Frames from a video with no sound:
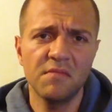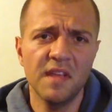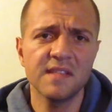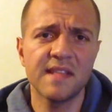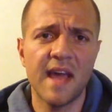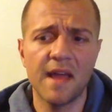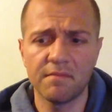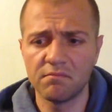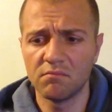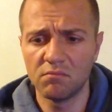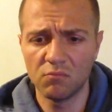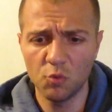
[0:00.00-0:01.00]
does that
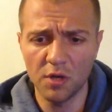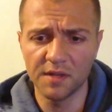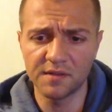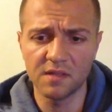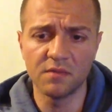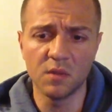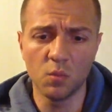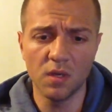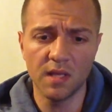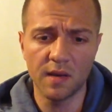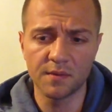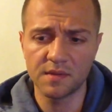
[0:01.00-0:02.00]
relatively
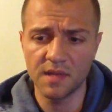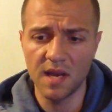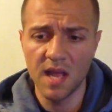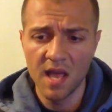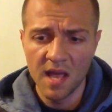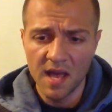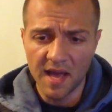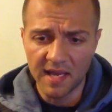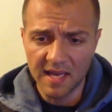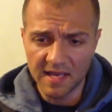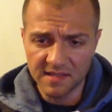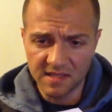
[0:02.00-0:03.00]
well, I would say. I
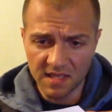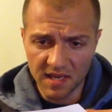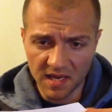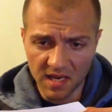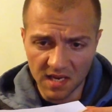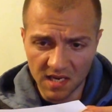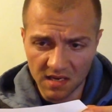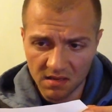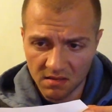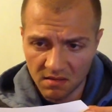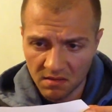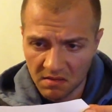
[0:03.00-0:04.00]
can't see any
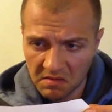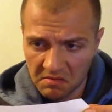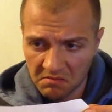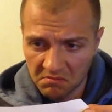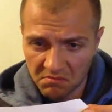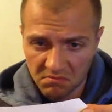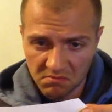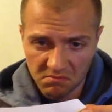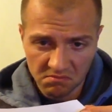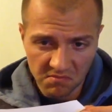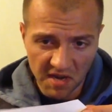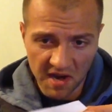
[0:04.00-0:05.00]

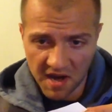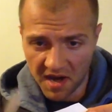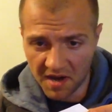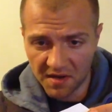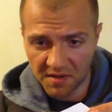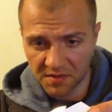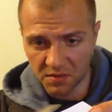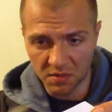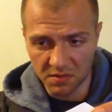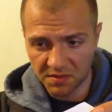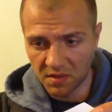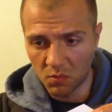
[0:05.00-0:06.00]
hairs
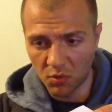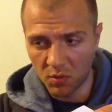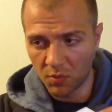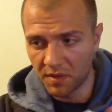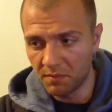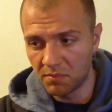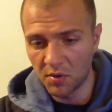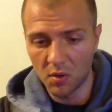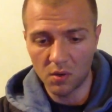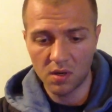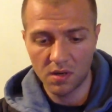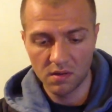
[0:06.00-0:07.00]
or somewhere where it
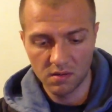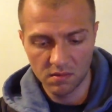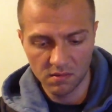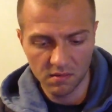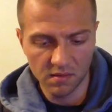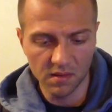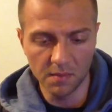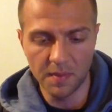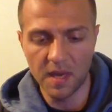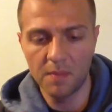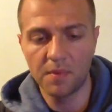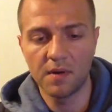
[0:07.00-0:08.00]
broke the
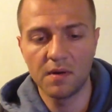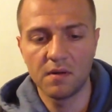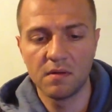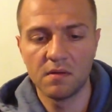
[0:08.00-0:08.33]
paper.